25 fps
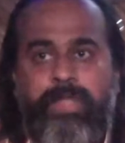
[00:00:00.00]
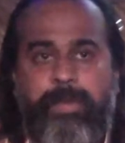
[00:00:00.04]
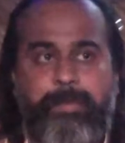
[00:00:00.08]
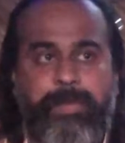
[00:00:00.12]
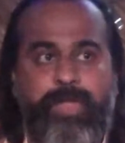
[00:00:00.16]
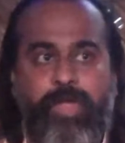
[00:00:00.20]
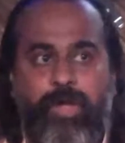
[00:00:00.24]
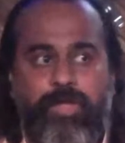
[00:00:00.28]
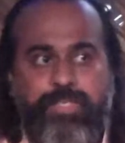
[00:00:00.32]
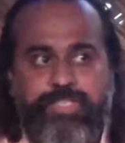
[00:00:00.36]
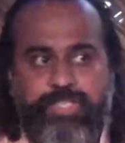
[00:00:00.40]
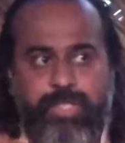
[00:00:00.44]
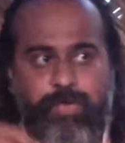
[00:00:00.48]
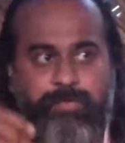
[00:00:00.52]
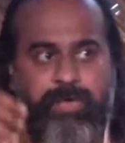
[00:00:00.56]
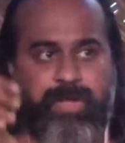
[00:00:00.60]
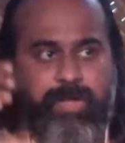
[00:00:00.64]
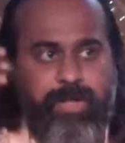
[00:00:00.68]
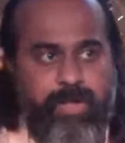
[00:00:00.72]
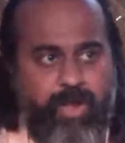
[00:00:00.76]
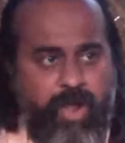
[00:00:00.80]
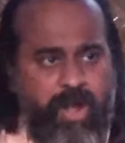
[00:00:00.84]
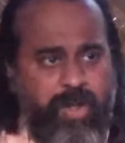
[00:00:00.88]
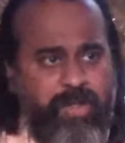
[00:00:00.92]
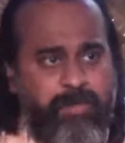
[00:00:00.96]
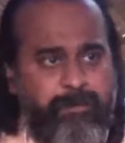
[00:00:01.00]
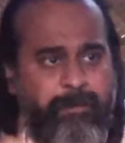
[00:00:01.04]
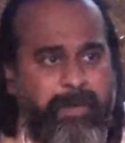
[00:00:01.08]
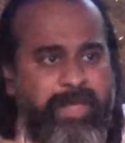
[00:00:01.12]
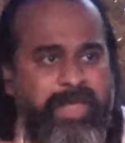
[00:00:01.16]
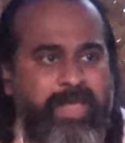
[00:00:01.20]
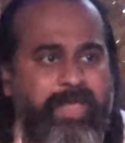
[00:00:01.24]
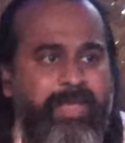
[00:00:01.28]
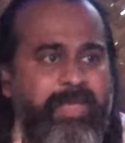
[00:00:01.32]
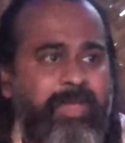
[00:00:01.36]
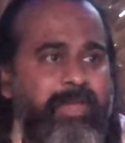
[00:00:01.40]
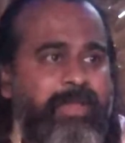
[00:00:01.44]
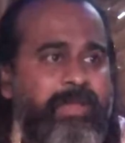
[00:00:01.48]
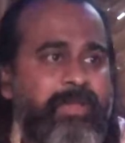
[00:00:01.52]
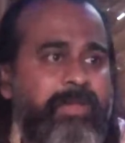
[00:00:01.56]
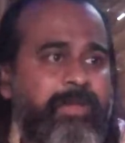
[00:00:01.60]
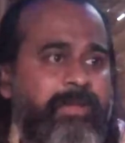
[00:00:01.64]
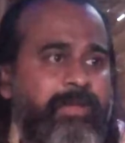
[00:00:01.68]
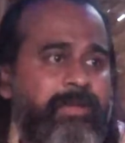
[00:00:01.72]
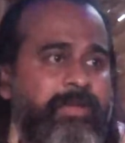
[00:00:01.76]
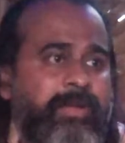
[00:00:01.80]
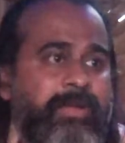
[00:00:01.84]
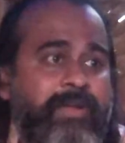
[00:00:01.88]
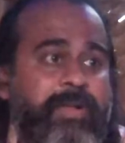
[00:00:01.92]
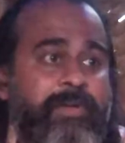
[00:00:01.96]
because you will not be
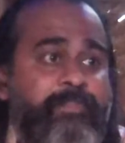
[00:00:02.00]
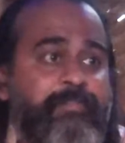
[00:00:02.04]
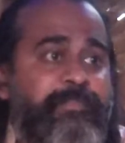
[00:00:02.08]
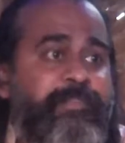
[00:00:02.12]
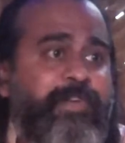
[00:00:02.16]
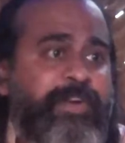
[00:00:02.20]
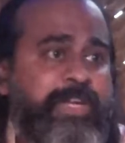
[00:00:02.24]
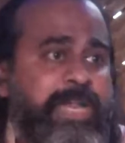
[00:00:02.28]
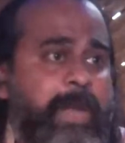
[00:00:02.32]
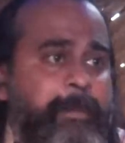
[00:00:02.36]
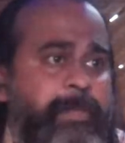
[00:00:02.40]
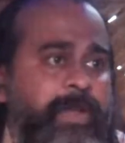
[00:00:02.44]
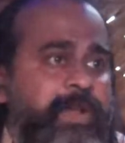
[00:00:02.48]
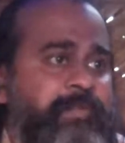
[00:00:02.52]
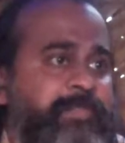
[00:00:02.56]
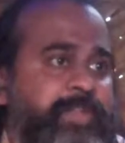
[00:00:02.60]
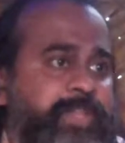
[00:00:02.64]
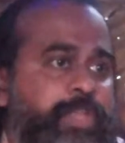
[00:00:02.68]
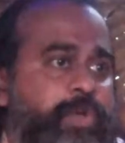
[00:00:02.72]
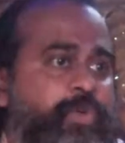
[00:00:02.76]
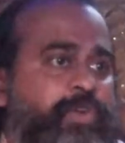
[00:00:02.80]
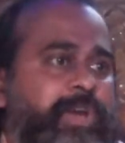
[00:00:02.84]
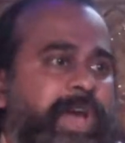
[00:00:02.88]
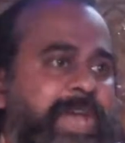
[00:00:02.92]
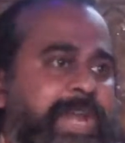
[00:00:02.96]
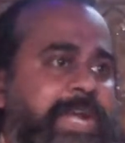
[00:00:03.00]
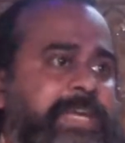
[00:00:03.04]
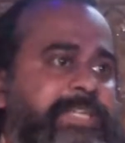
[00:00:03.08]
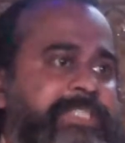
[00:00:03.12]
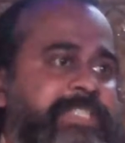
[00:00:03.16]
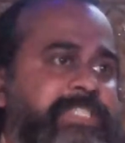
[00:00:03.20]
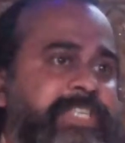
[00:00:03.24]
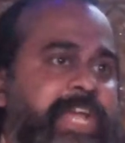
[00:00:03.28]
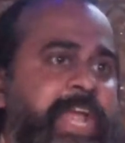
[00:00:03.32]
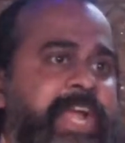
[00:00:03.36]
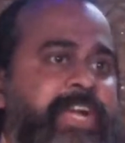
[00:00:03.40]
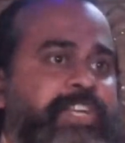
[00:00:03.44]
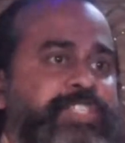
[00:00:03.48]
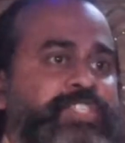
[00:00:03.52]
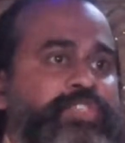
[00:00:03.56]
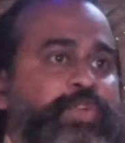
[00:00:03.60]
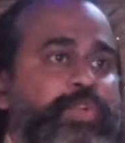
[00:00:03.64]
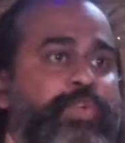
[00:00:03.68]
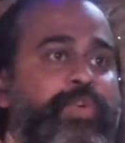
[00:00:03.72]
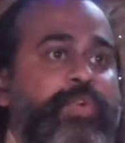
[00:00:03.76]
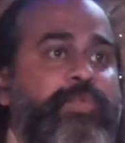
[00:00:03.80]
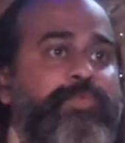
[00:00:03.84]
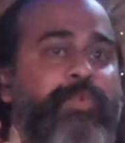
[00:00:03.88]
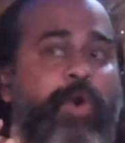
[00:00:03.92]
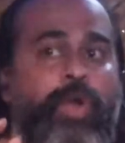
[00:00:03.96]
comfortable with your current state, so
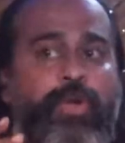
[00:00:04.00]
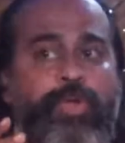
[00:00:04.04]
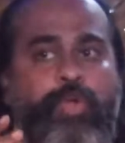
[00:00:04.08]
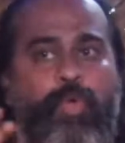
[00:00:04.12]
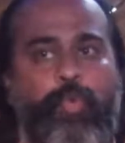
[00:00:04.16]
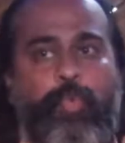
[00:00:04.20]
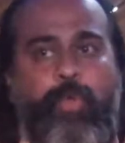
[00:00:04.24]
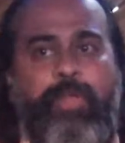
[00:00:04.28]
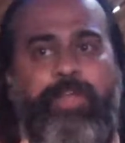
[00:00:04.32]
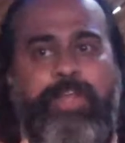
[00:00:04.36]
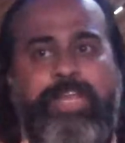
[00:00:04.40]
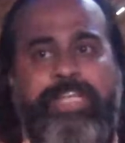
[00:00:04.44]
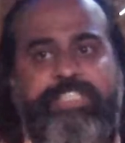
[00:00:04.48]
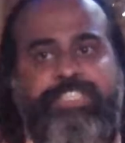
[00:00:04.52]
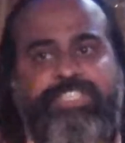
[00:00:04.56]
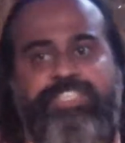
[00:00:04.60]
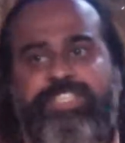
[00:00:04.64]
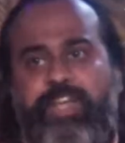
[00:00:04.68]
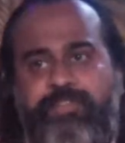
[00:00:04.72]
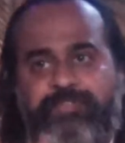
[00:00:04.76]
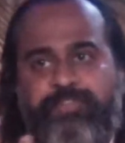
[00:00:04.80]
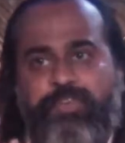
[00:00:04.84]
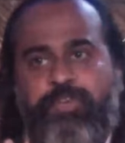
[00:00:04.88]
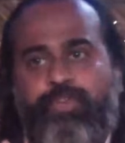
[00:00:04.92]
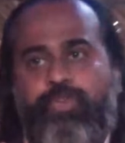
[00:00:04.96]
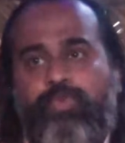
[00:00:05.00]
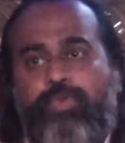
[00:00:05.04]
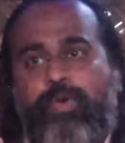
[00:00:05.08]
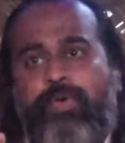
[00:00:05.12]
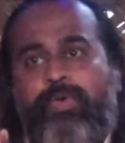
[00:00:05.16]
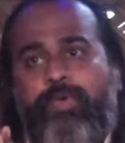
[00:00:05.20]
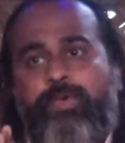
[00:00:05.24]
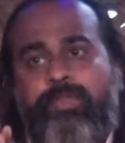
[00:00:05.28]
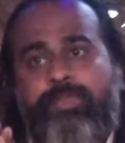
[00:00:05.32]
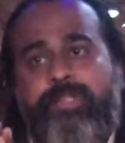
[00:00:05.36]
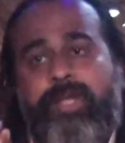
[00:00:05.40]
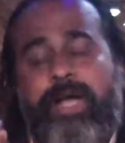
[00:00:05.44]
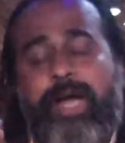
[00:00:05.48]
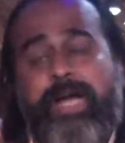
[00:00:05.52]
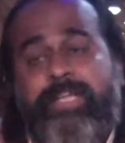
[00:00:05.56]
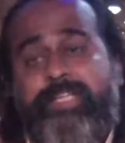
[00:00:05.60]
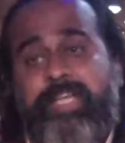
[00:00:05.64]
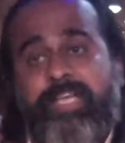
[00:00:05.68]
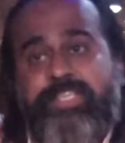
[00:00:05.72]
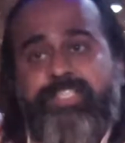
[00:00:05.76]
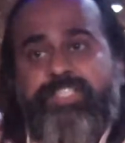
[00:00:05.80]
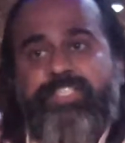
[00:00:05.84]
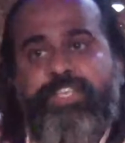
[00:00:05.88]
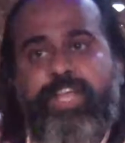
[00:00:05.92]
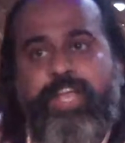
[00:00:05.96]
you would want to quickly shift to the
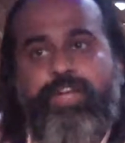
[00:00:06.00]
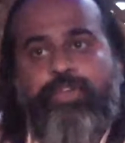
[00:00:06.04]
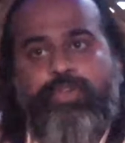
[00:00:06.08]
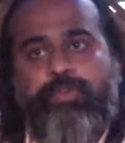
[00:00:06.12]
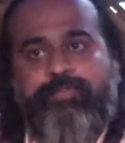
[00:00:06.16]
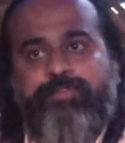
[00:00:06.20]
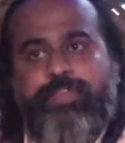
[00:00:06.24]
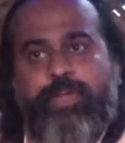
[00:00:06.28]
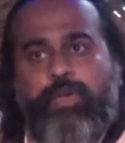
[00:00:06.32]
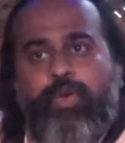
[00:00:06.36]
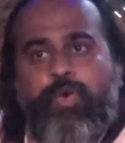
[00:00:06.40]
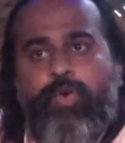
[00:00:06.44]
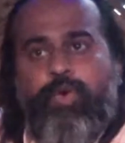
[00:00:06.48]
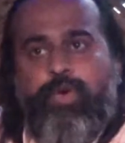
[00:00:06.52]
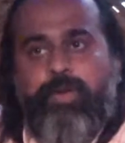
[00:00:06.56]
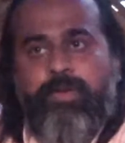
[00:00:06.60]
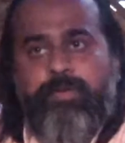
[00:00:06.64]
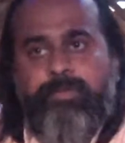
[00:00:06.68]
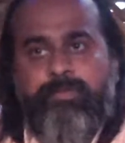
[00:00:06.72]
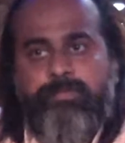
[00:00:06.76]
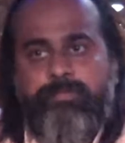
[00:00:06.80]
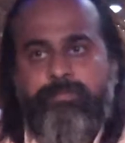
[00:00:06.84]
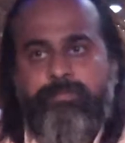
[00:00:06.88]
other state of the goal.